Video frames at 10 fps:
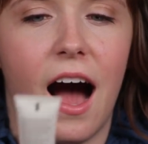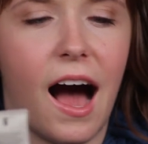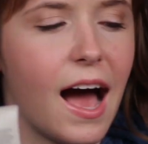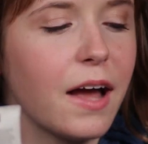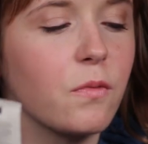
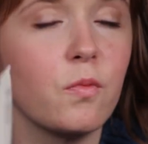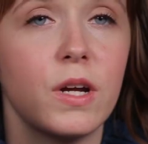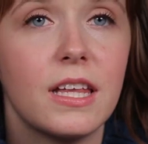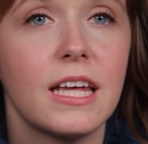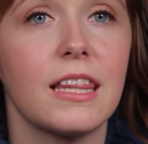I
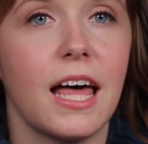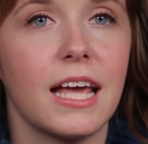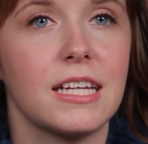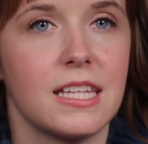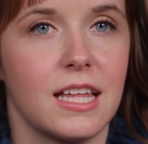really
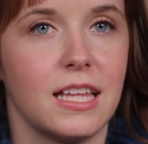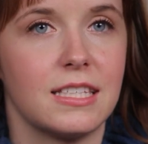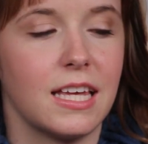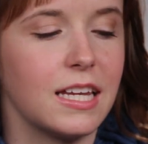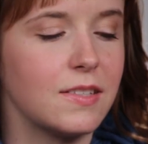liked
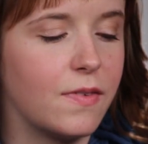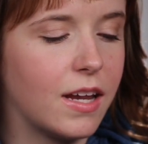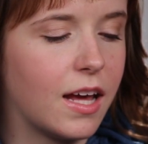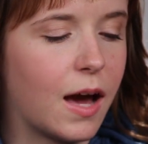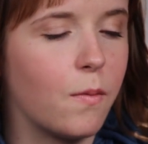this, and it's
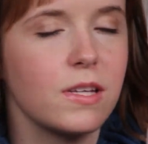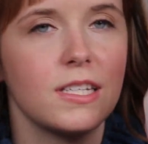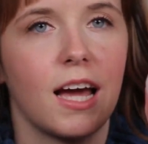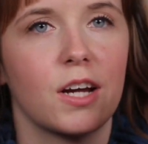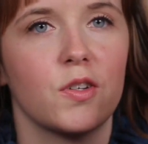funny, I
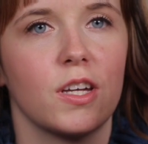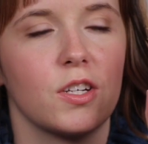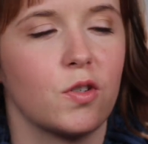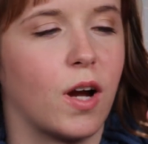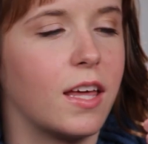wasn't actually
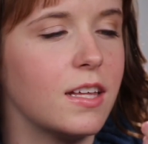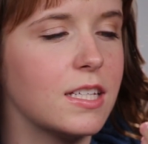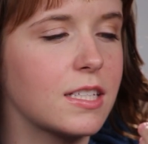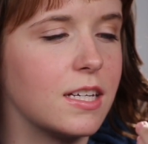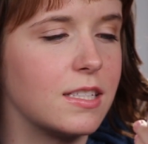gonna try
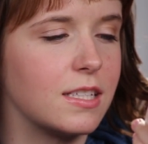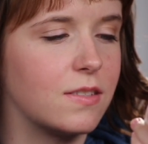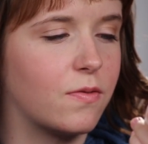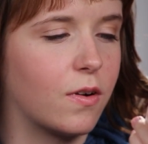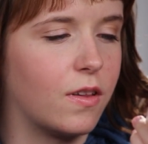this because
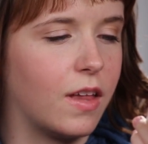it's for